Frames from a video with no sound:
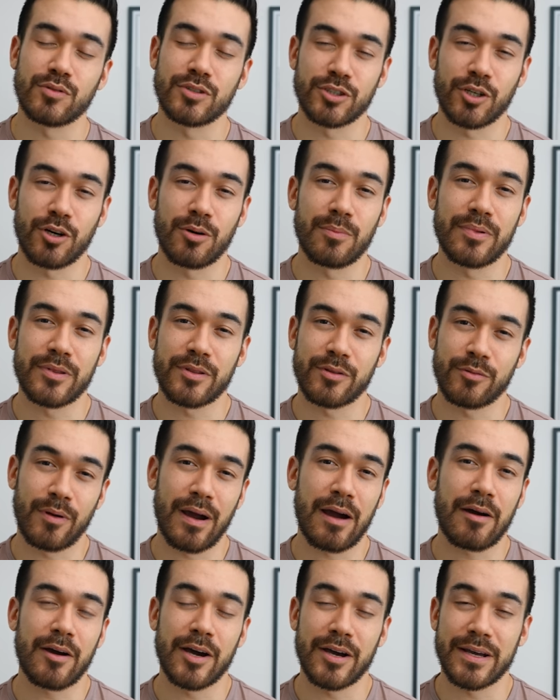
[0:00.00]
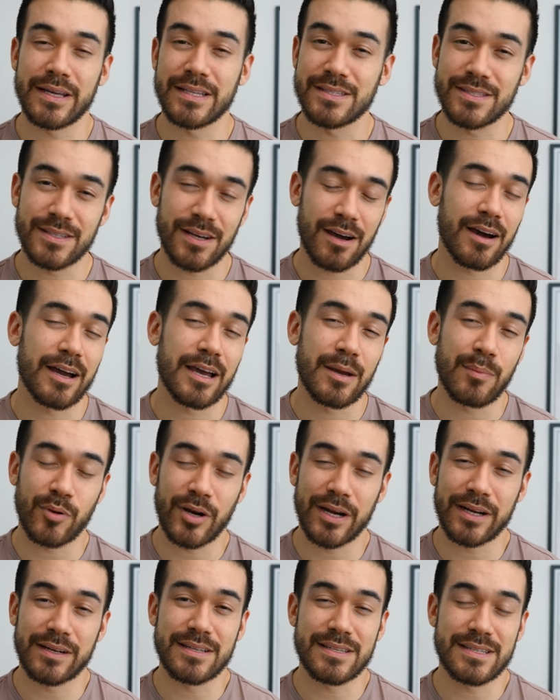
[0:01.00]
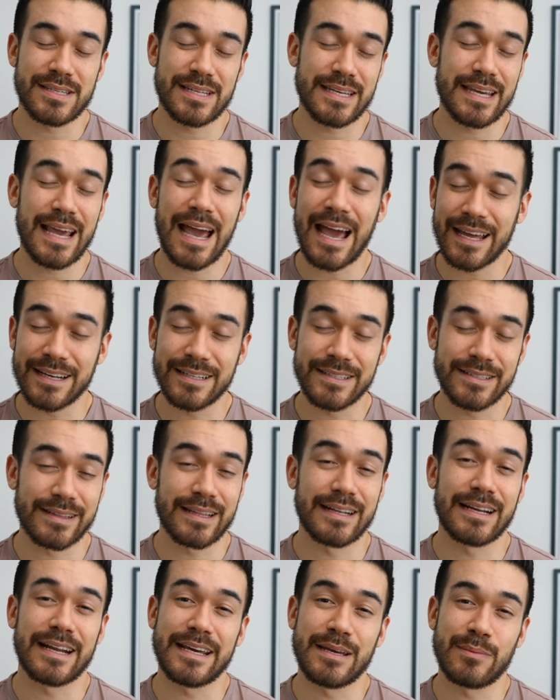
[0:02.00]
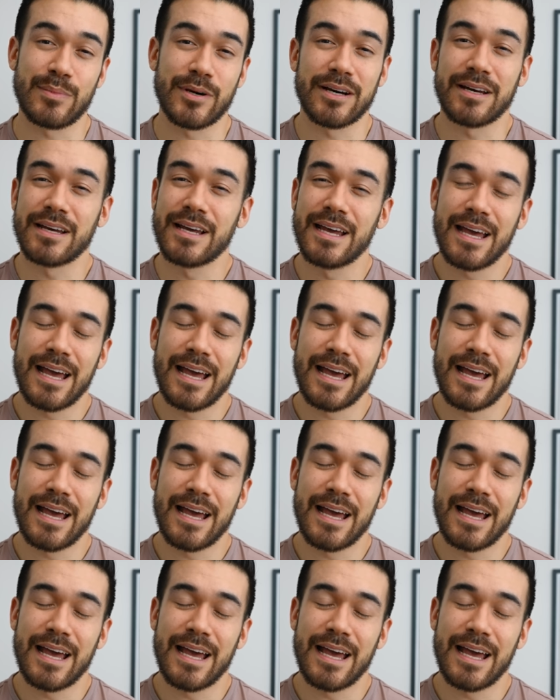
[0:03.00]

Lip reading: job throughout her entire pregnancy and the labor.